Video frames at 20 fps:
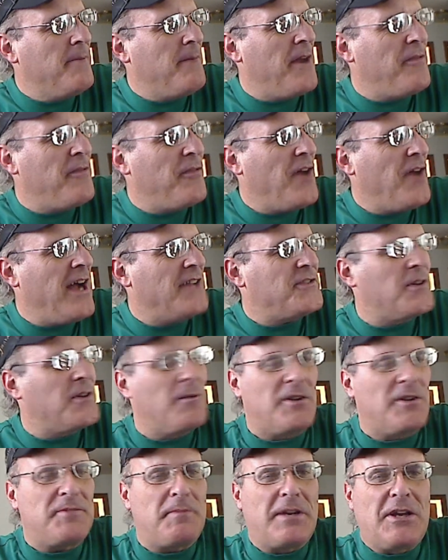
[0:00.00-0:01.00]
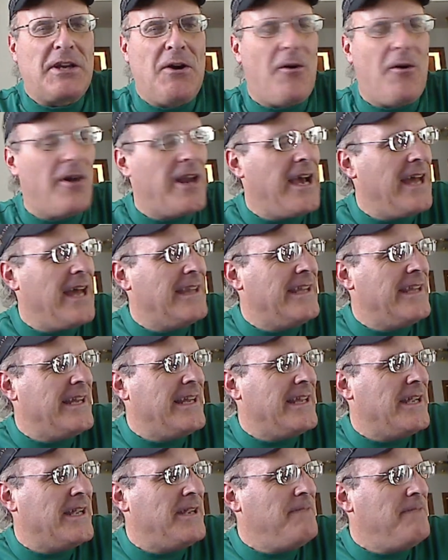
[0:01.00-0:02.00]
my thoughts on what's been going on
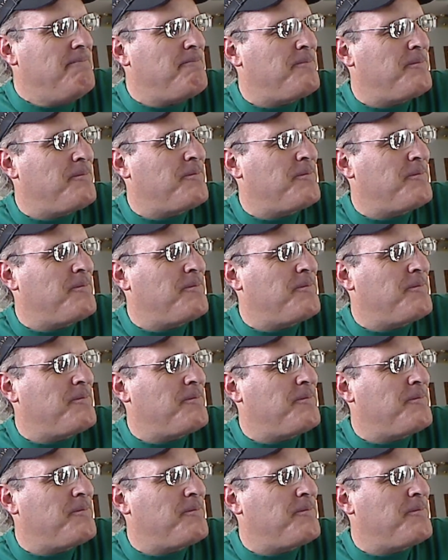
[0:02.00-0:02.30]
lately.